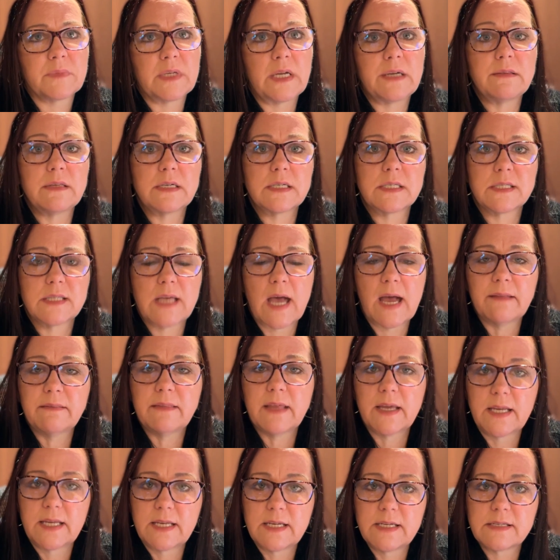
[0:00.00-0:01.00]
the sad
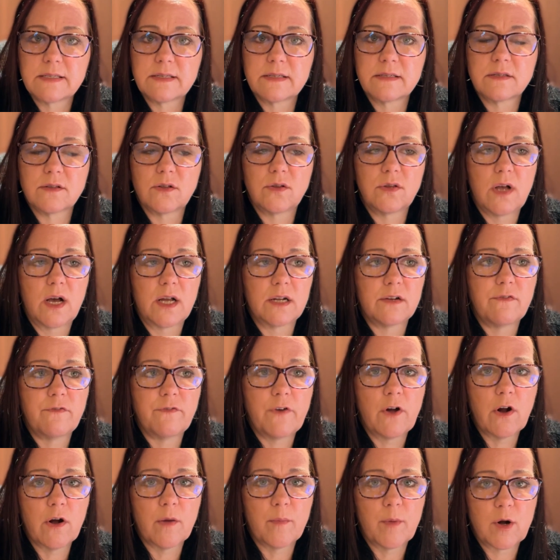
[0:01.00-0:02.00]
thing is a lot of
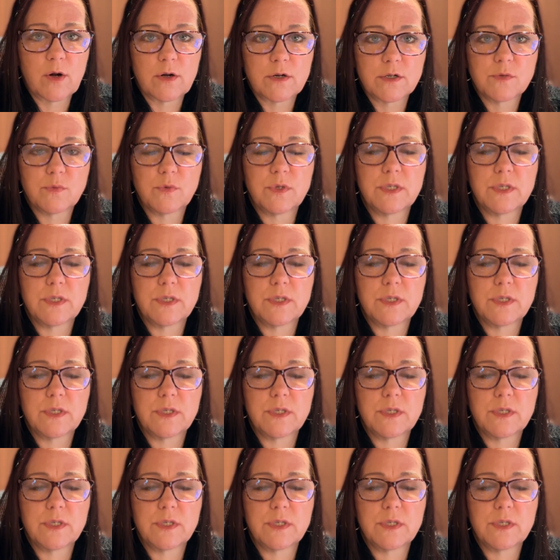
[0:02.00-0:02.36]
farmers,